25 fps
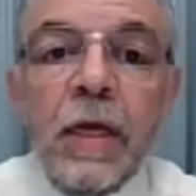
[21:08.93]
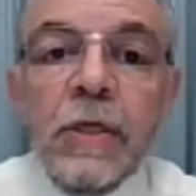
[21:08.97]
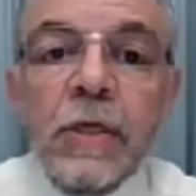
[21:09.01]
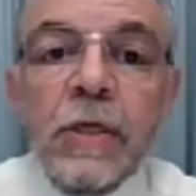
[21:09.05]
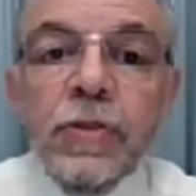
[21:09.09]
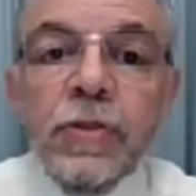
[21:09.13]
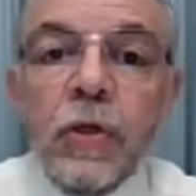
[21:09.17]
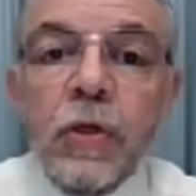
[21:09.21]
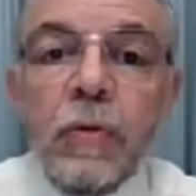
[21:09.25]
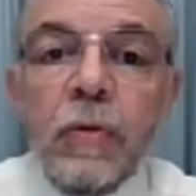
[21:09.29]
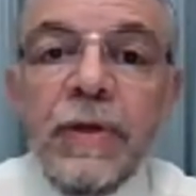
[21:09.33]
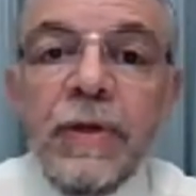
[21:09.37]

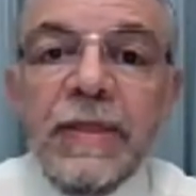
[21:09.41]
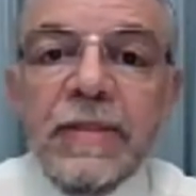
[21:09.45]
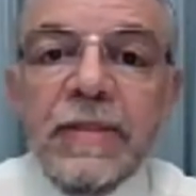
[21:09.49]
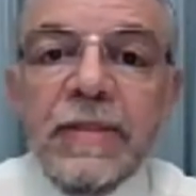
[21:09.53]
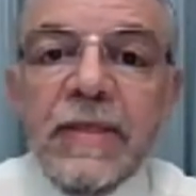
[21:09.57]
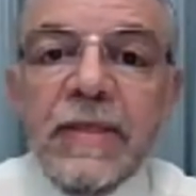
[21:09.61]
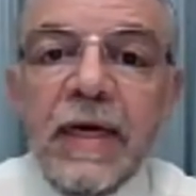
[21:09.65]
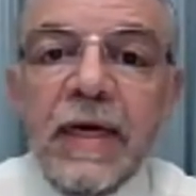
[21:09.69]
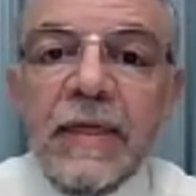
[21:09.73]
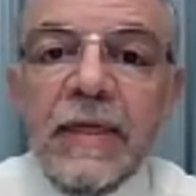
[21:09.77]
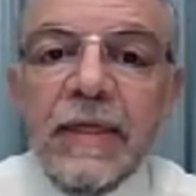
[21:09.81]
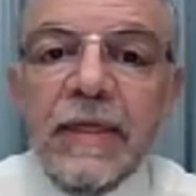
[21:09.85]
So we
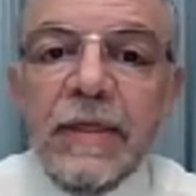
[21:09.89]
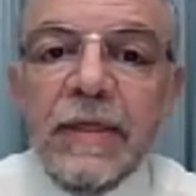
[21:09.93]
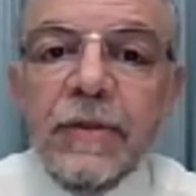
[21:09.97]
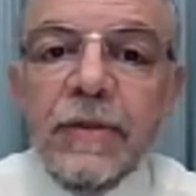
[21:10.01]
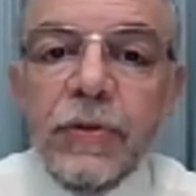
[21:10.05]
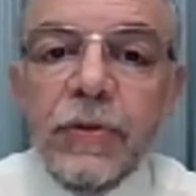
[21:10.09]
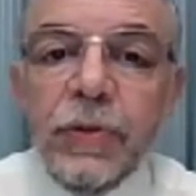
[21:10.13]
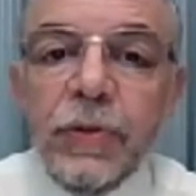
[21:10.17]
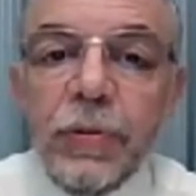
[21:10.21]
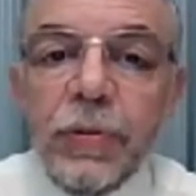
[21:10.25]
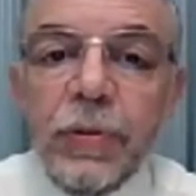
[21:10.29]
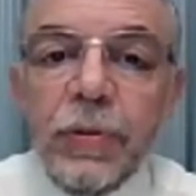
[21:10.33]

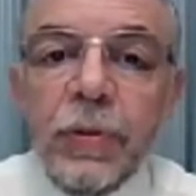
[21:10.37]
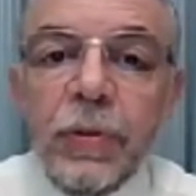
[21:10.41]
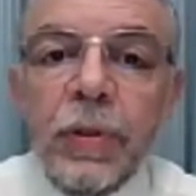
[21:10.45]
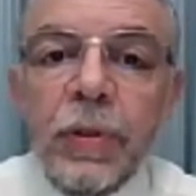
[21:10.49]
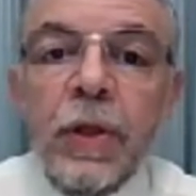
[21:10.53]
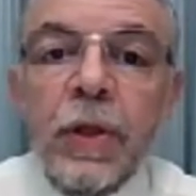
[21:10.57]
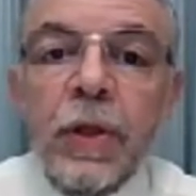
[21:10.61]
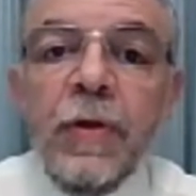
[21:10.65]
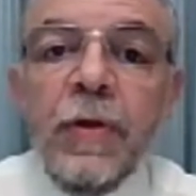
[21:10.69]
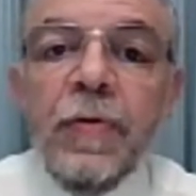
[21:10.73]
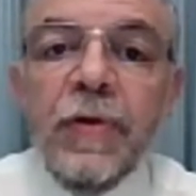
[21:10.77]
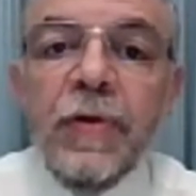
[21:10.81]
decided
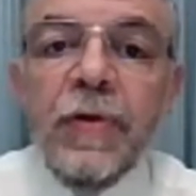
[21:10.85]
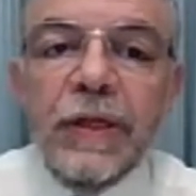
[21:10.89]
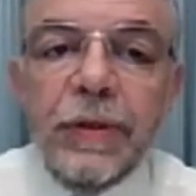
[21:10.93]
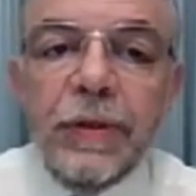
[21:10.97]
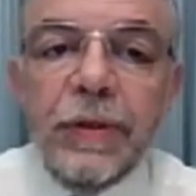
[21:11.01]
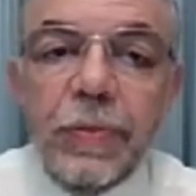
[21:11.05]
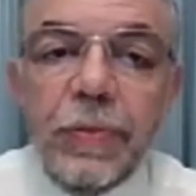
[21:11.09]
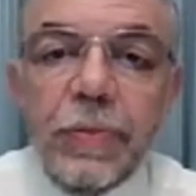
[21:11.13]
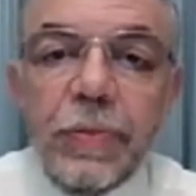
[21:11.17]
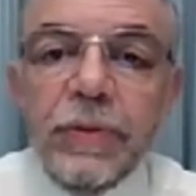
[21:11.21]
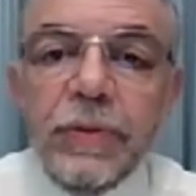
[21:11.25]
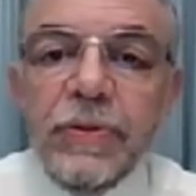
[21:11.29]
to
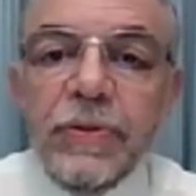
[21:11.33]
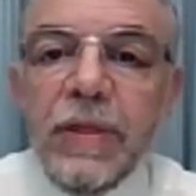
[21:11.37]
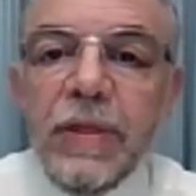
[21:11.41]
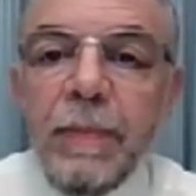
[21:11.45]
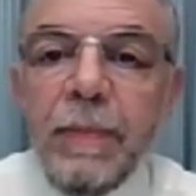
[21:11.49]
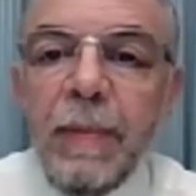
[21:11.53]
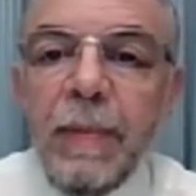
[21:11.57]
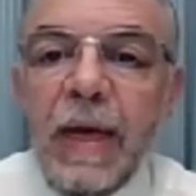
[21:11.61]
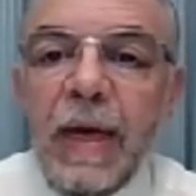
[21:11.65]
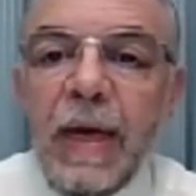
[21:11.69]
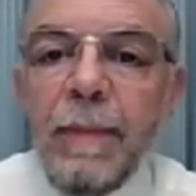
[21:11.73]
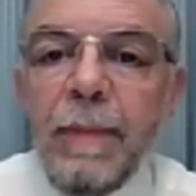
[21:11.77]
reduce the
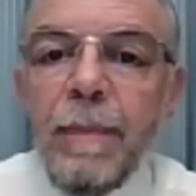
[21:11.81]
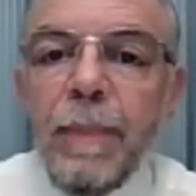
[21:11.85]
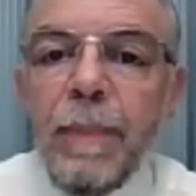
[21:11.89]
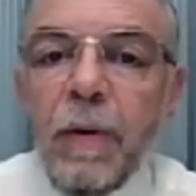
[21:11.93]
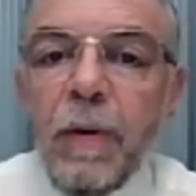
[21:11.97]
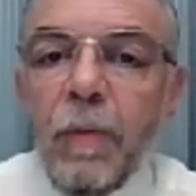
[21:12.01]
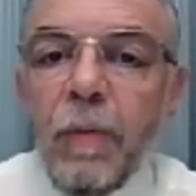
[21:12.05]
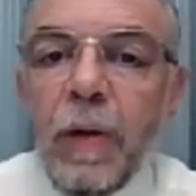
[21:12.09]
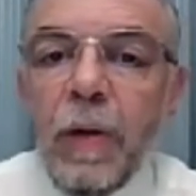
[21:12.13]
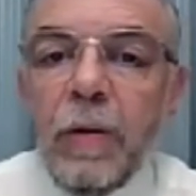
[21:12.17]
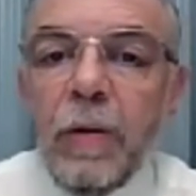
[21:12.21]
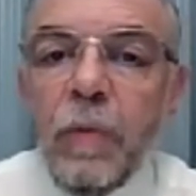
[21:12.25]
MAP
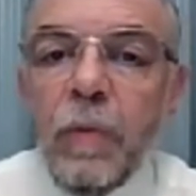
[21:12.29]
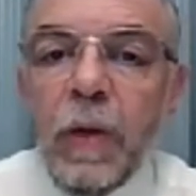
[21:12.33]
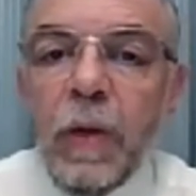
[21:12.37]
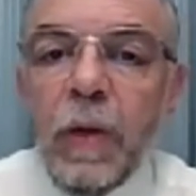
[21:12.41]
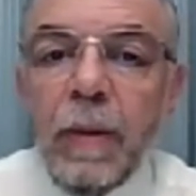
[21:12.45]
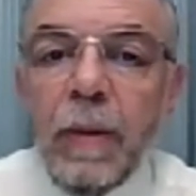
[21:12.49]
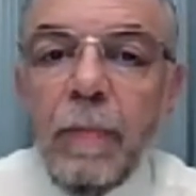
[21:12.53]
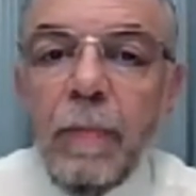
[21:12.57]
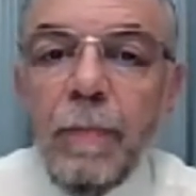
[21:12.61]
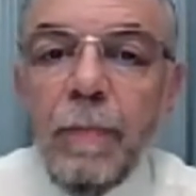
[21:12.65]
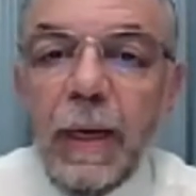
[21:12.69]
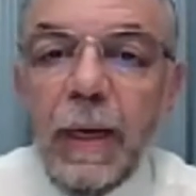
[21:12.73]
one
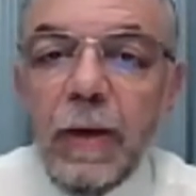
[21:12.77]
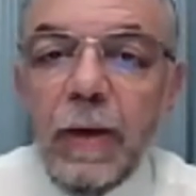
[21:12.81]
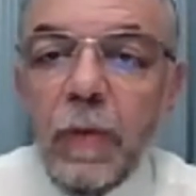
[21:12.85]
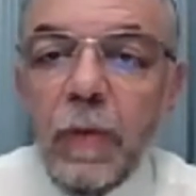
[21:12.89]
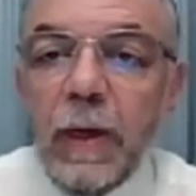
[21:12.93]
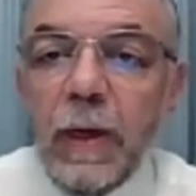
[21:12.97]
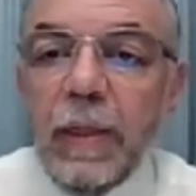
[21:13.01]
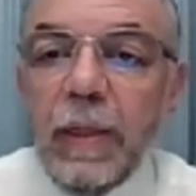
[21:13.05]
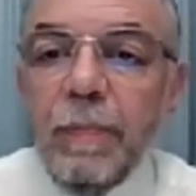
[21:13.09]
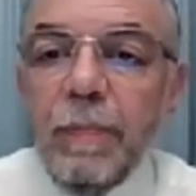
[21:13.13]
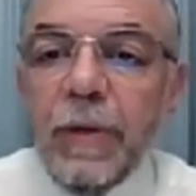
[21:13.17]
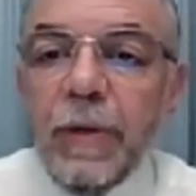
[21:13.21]
by
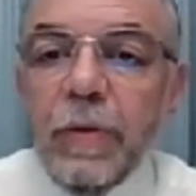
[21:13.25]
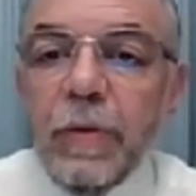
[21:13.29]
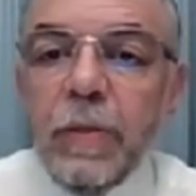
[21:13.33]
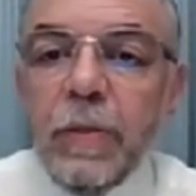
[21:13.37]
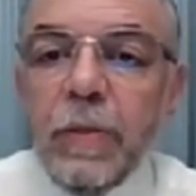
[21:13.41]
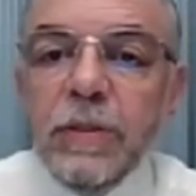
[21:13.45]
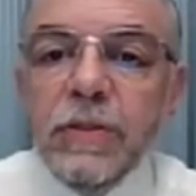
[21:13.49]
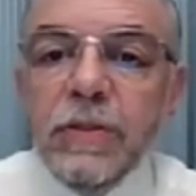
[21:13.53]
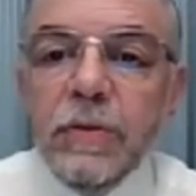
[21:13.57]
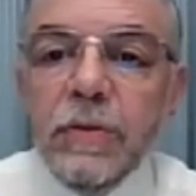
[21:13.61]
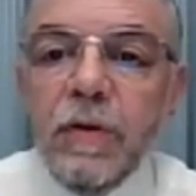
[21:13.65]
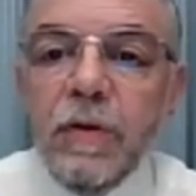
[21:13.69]
one
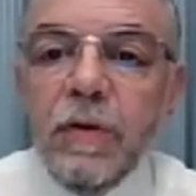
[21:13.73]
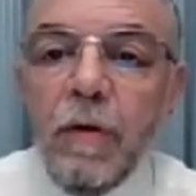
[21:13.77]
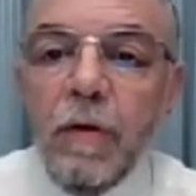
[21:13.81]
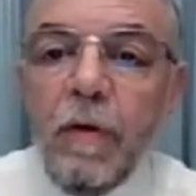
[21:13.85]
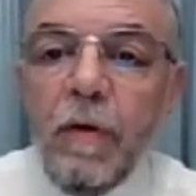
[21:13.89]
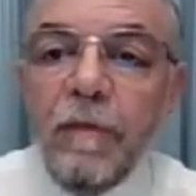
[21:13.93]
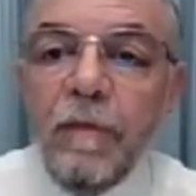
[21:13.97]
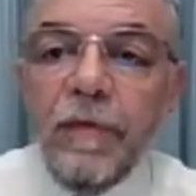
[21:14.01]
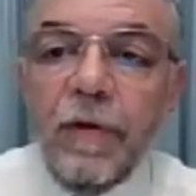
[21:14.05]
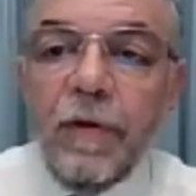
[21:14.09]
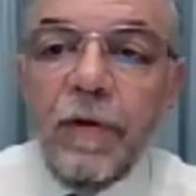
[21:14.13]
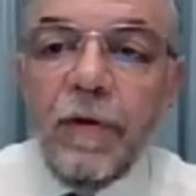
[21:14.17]
because
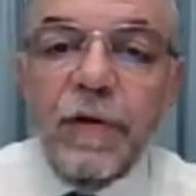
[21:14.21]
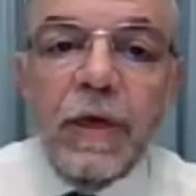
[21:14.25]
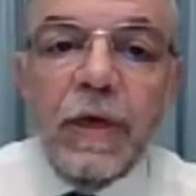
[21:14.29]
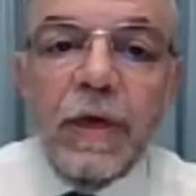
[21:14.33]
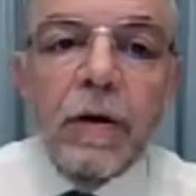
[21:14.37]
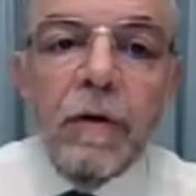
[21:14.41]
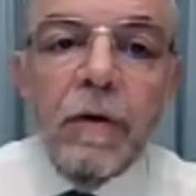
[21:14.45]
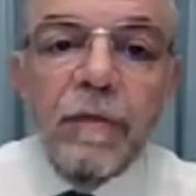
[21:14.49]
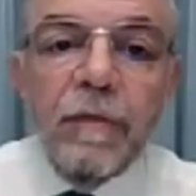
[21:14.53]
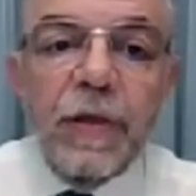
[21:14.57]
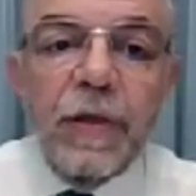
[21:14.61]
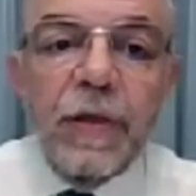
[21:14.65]
of the
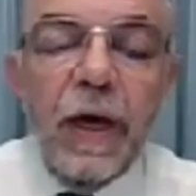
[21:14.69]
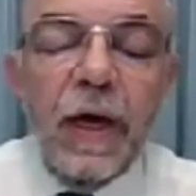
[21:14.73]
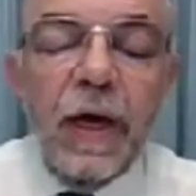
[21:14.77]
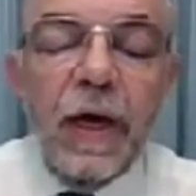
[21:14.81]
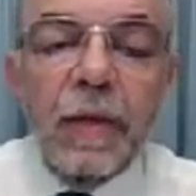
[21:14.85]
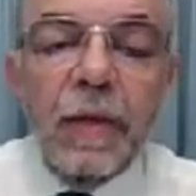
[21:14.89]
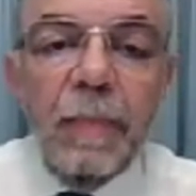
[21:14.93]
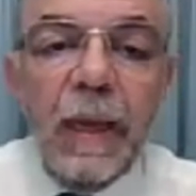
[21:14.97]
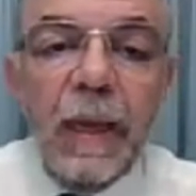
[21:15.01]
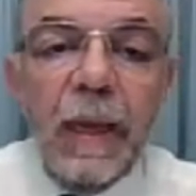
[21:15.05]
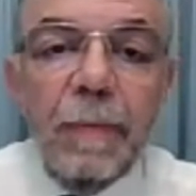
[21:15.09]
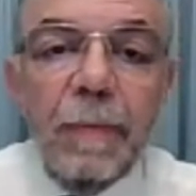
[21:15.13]
fear of the high
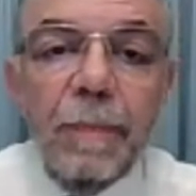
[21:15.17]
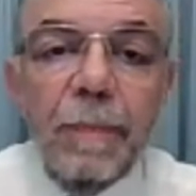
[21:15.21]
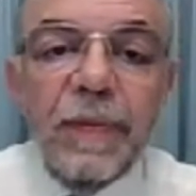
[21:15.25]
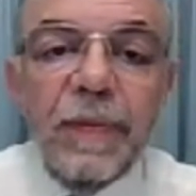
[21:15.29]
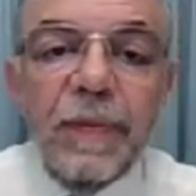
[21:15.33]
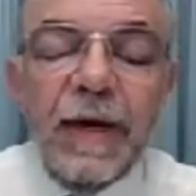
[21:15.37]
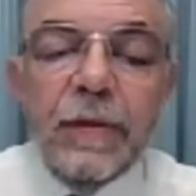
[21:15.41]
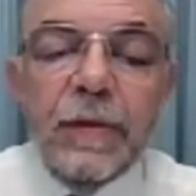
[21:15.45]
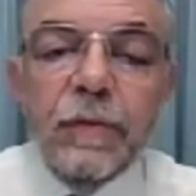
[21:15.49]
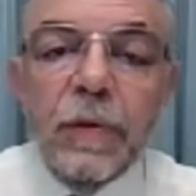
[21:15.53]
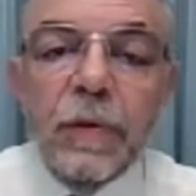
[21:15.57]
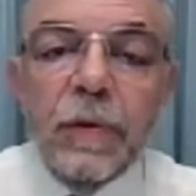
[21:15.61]
MAP
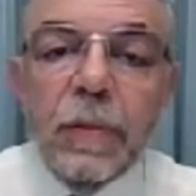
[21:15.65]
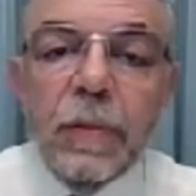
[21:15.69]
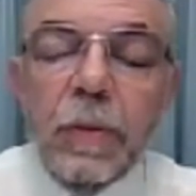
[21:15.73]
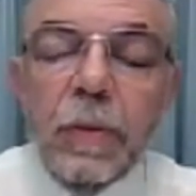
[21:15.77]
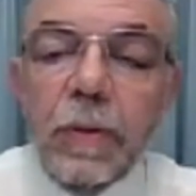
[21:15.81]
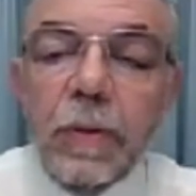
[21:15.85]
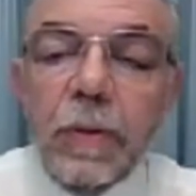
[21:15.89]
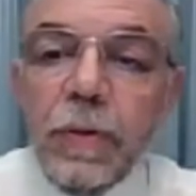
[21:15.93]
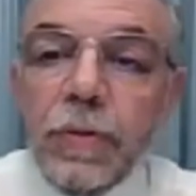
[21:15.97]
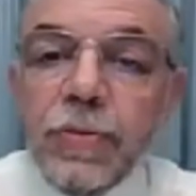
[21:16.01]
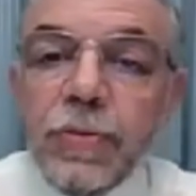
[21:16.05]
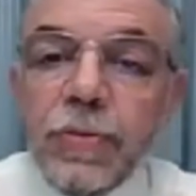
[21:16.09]
that will
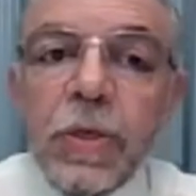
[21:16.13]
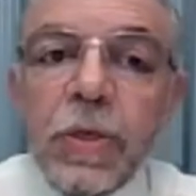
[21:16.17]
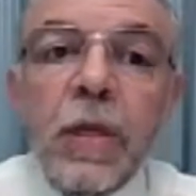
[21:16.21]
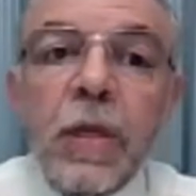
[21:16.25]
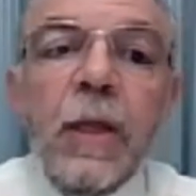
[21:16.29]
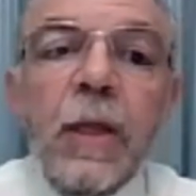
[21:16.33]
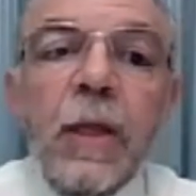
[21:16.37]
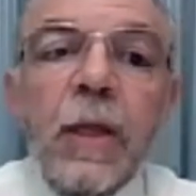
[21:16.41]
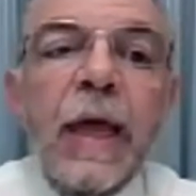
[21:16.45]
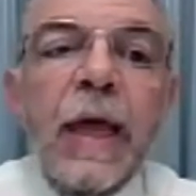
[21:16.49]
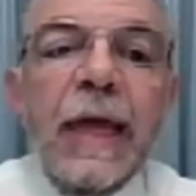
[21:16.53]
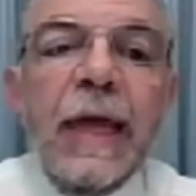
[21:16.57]
cause
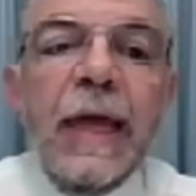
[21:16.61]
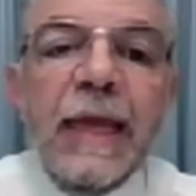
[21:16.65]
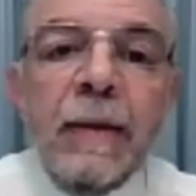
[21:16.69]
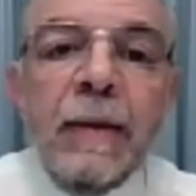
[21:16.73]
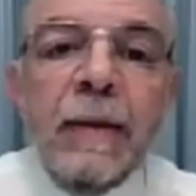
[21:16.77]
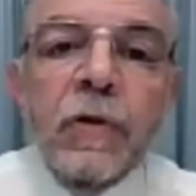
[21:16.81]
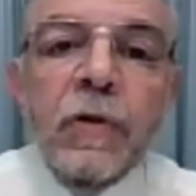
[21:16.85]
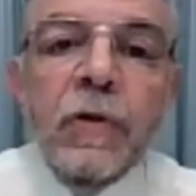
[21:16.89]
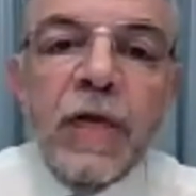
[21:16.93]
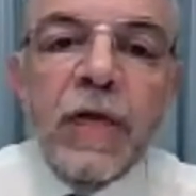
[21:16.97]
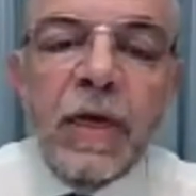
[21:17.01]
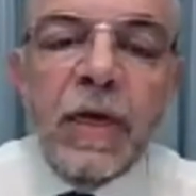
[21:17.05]
a
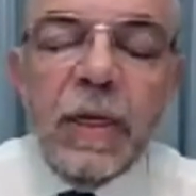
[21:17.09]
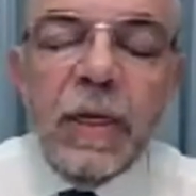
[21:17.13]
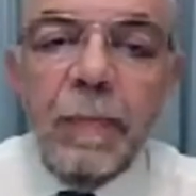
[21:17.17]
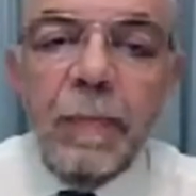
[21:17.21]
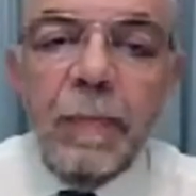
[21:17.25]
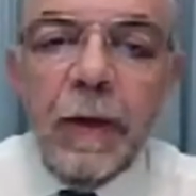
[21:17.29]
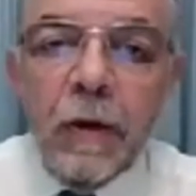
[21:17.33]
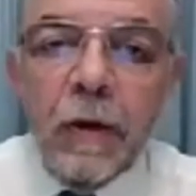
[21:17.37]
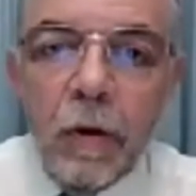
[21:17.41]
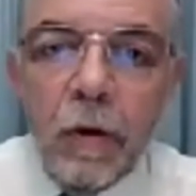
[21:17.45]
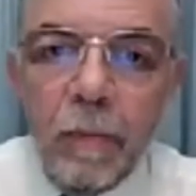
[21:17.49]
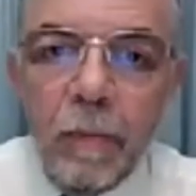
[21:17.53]

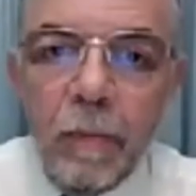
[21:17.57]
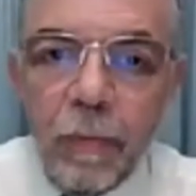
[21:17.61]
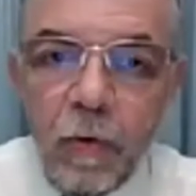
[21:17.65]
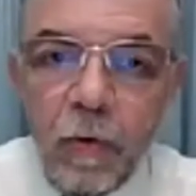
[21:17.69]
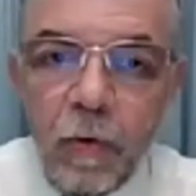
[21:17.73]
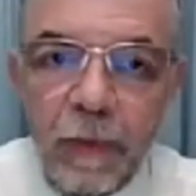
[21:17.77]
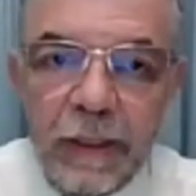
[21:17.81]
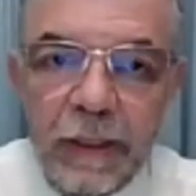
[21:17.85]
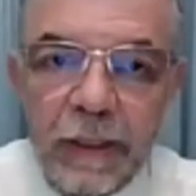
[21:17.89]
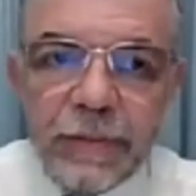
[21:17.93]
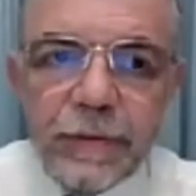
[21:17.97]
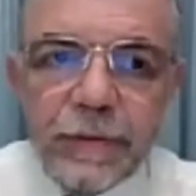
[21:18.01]
hemodynamic
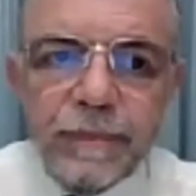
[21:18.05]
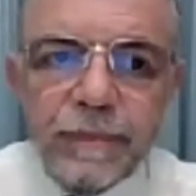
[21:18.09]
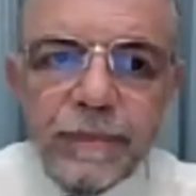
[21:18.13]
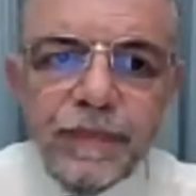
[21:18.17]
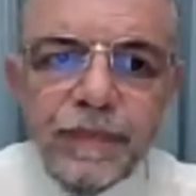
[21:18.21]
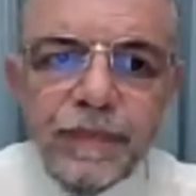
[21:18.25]
compromise.